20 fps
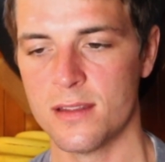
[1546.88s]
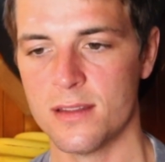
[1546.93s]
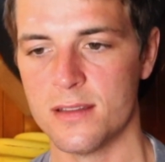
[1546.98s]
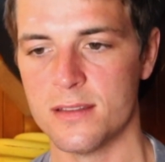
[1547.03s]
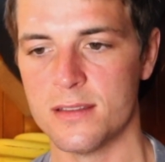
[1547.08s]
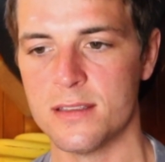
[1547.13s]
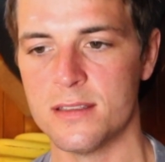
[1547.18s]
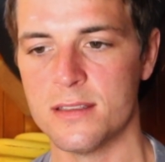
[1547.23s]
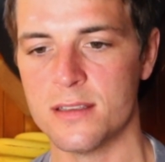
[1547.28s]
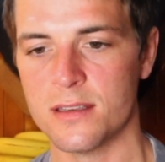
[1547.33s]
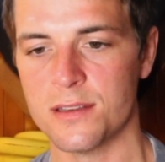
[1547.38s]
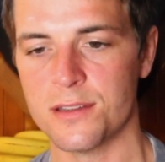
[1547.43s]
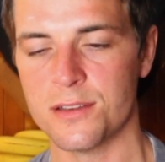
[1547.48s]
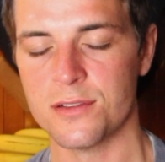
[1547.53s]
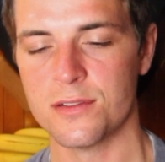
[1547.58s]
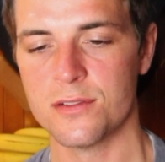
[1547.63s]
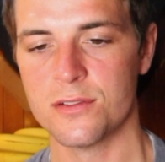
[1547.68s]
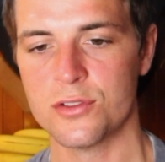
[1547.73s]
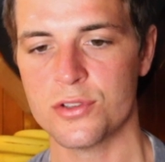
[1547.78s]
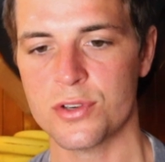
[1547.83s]
This is a
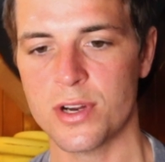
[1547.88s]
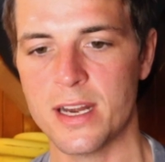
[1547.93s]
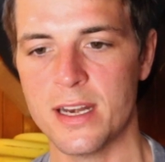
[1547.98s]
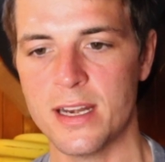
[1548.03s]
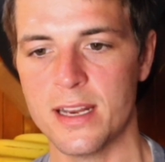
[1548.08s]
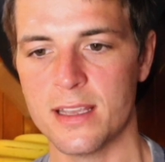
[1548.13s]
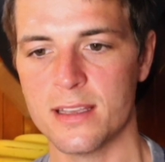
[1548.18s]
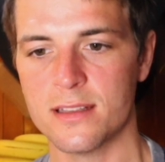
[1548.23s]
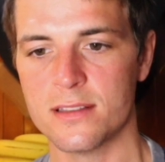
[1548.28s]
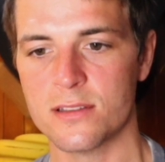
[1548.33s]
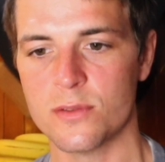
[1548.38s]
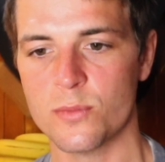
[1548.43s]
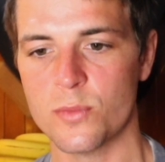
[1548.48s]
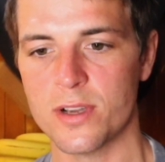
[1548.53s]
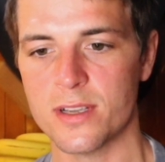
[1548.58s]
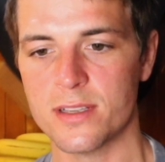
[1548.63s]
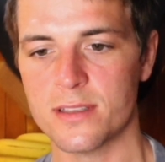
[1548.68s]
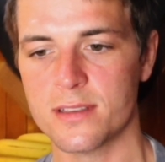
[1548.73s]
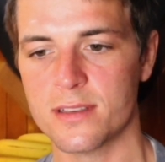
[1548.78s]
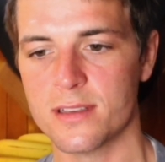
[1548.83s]
training in some
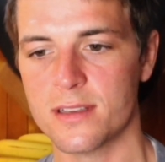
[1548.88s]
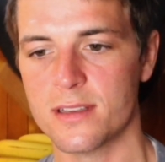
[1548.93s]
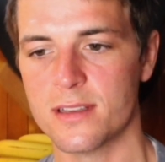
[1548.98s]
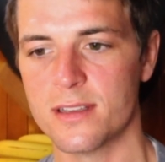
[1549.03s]
ways.